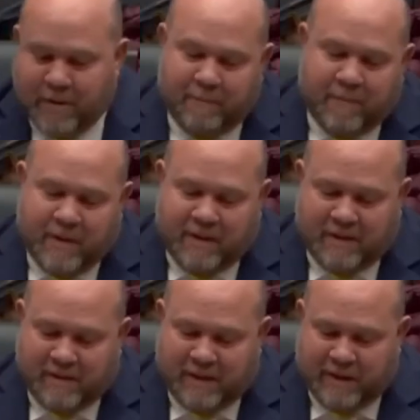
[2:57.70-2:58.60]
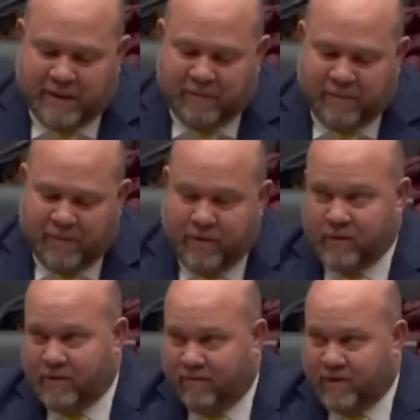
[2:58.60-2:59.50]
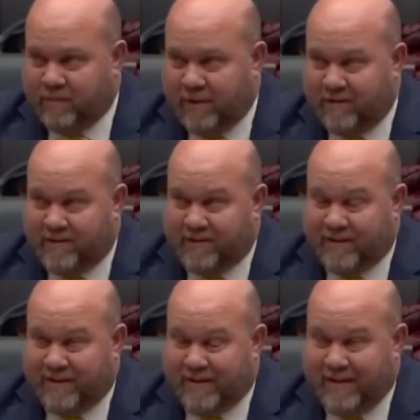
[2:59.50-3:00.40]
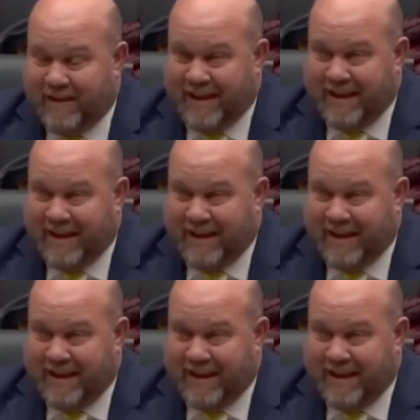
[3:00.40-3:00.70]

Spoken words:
Yes, ma'am. Those investments,